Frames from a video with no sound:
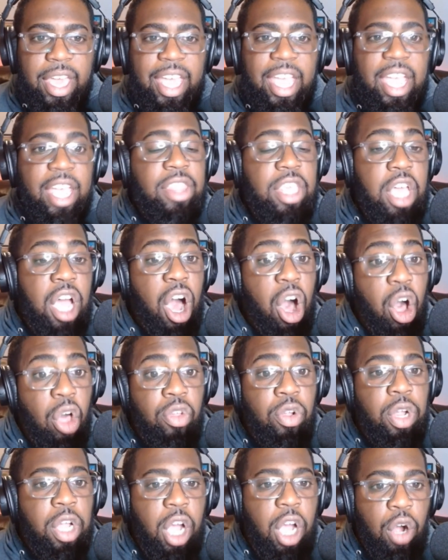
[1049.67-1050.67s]
And the
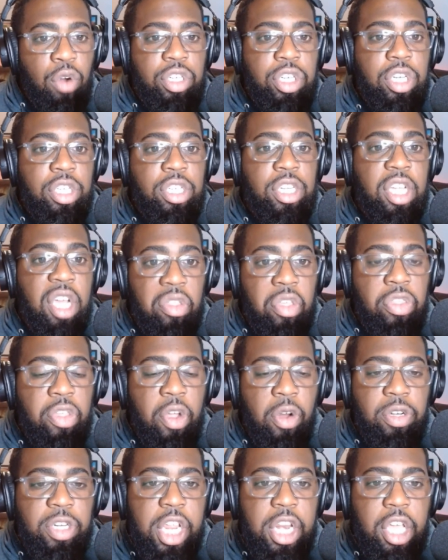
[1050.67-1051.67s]
other
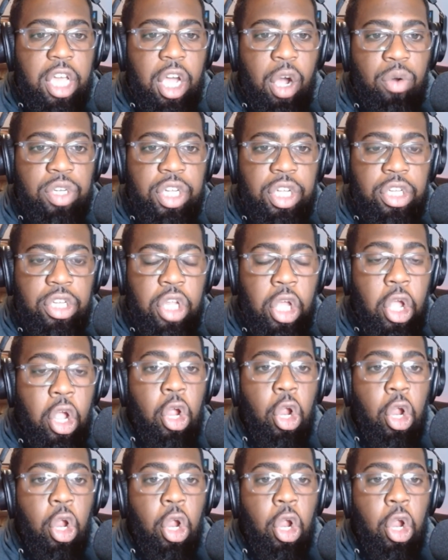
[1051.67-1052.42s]
13 coaches,